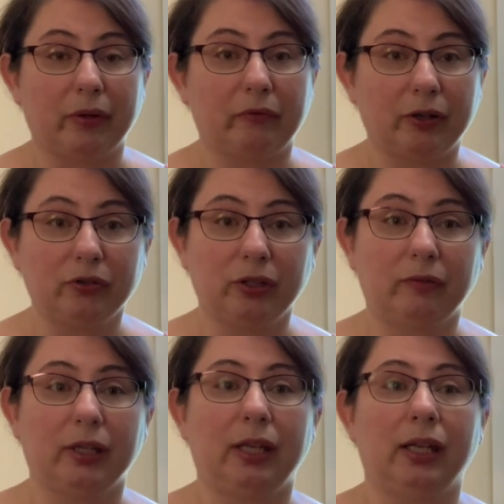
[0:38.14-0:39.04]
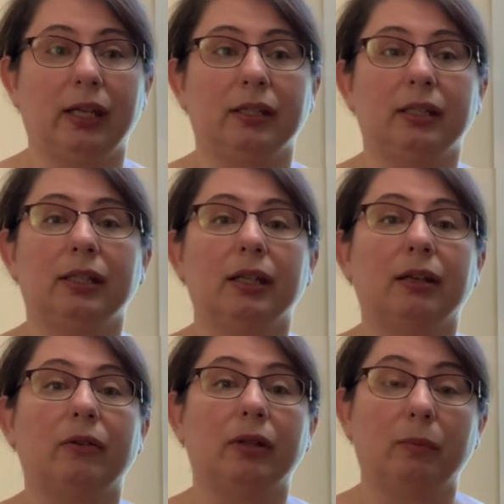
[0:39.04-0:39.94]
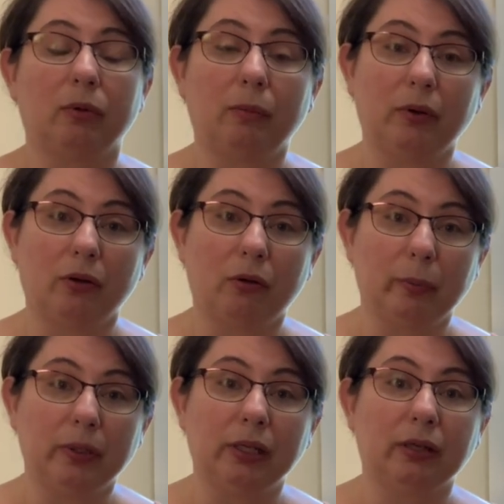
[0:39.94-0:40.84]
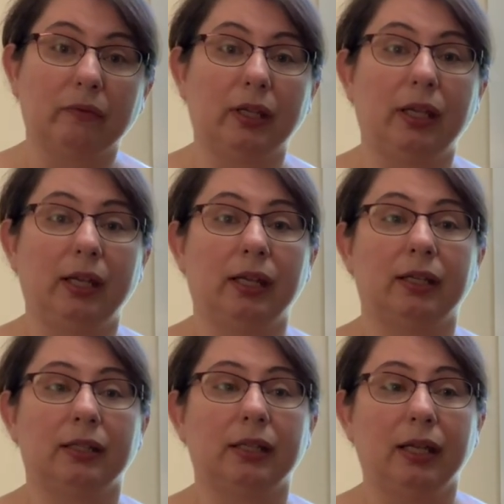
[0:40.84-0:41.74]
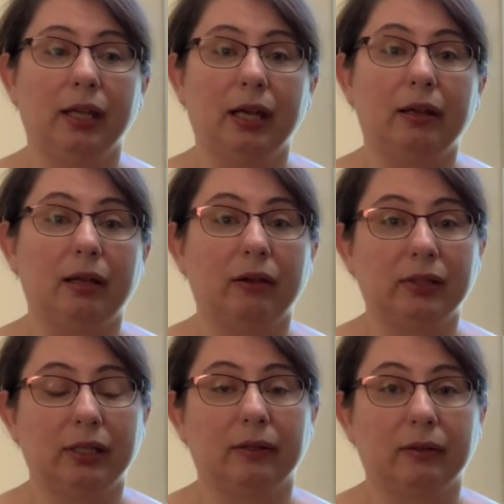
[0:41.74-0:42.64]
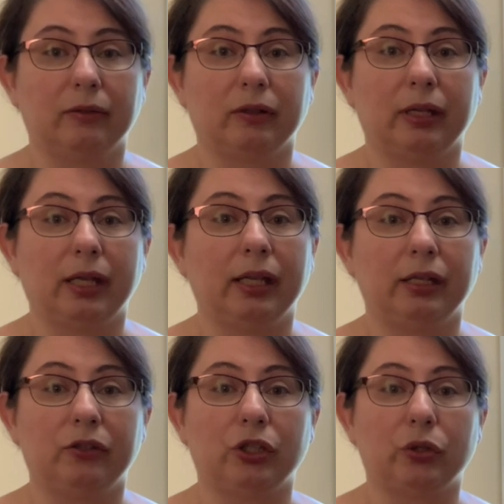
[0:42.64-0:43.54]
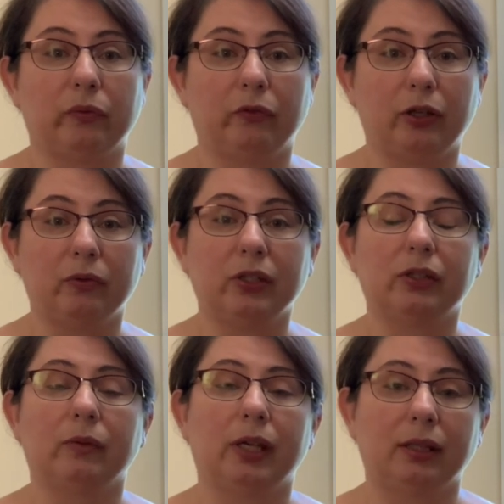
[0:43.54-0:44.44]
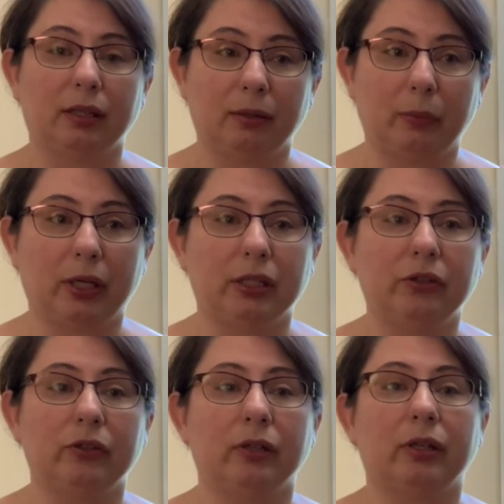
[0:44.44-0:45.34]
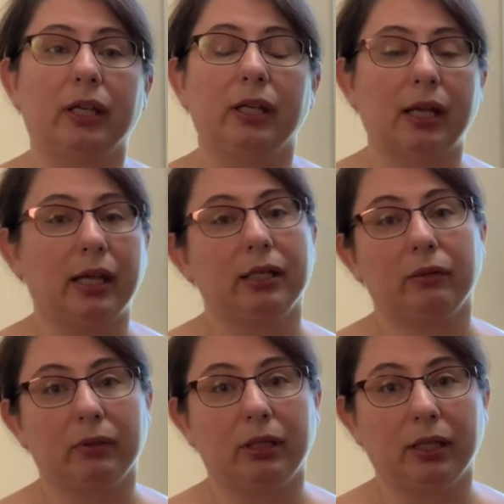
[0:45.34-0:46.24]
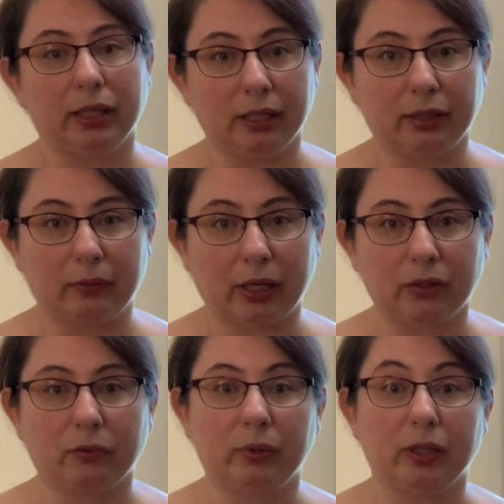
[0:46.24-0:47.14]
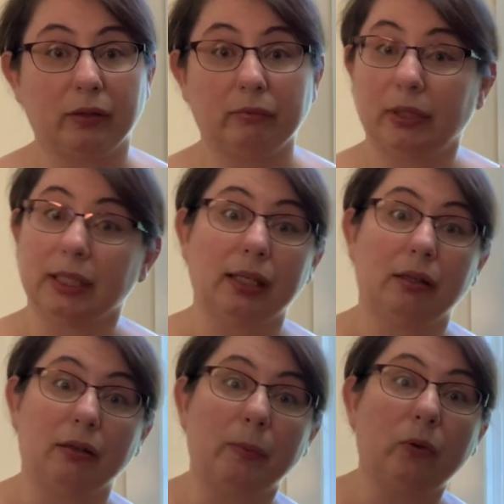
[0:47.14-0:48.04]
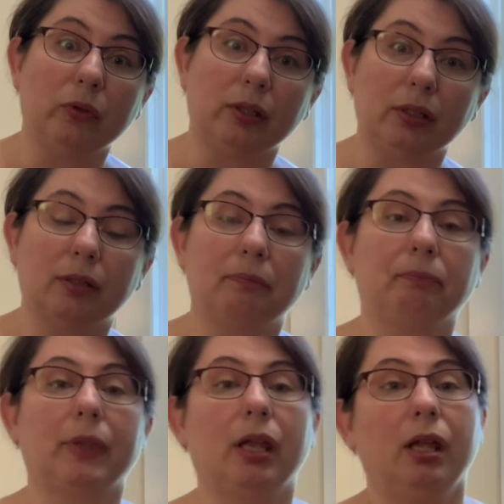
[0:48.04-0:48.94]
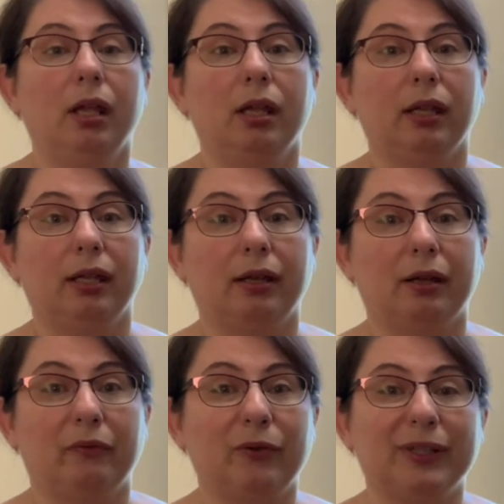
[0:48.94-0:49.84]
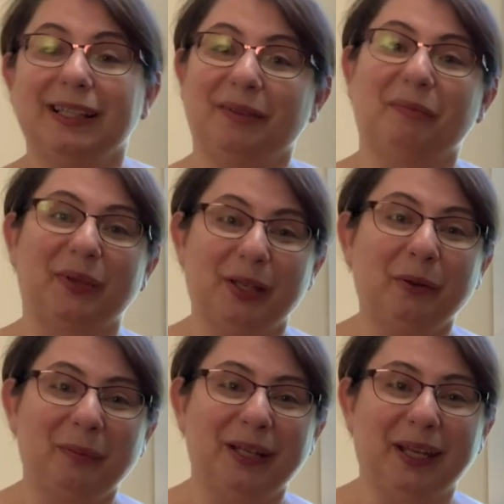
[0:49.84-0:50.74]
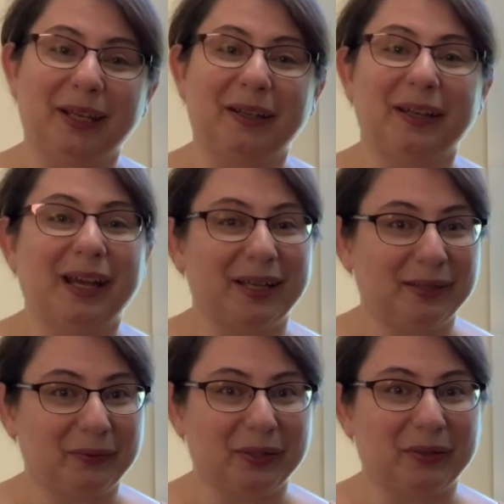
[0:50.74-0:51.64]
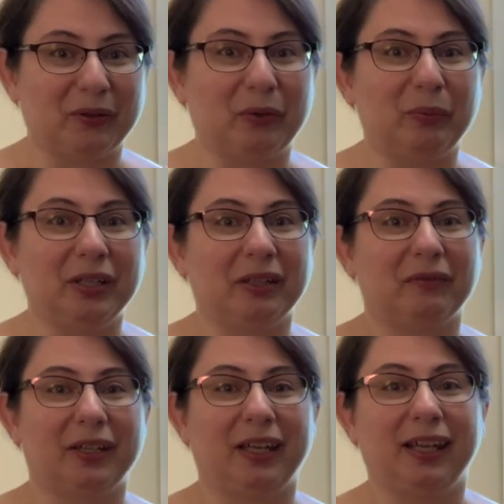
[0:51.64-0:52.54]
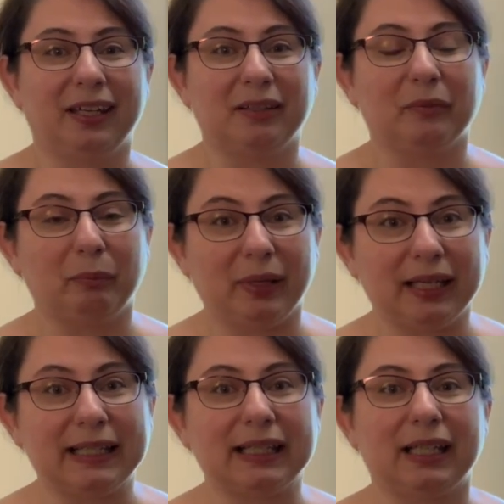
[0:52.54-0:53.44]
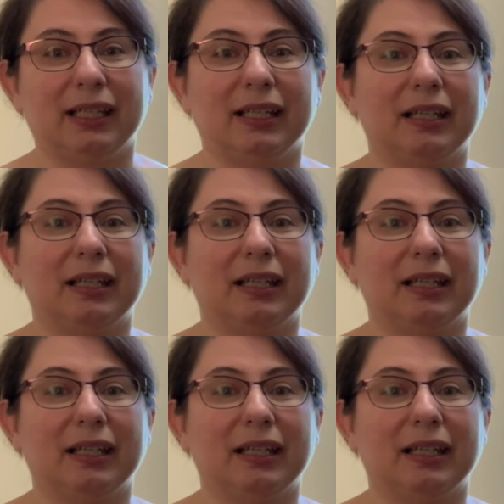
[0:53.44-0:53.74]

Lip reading: function of the hand or the proper opening of the hand allows the energy to flow so that the practitioner can adequately interact with, let's say, an opponent. Of course, in piano playing, an adequate opening of the hand makes it